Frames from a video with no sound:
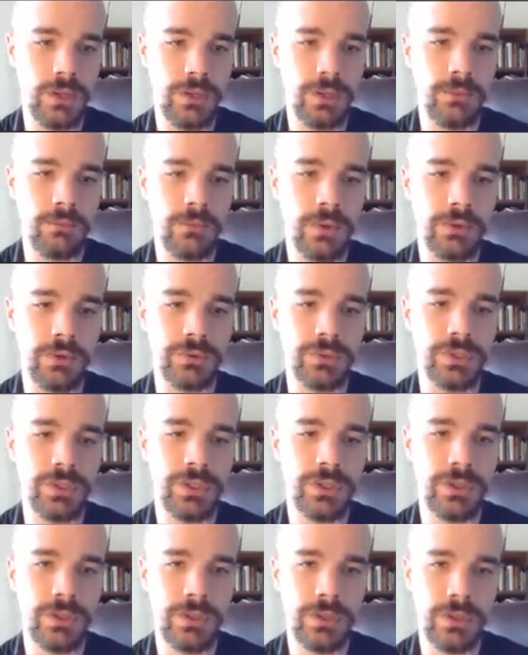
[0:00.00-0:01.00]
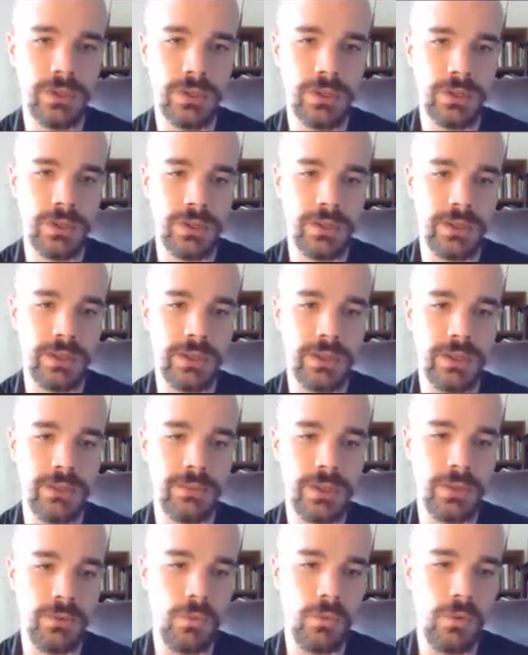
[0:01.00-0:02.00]
emoji and give
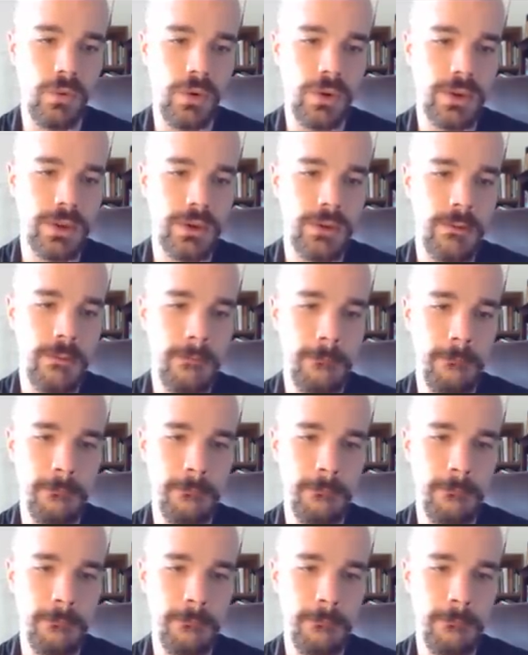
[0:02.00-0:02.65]
me one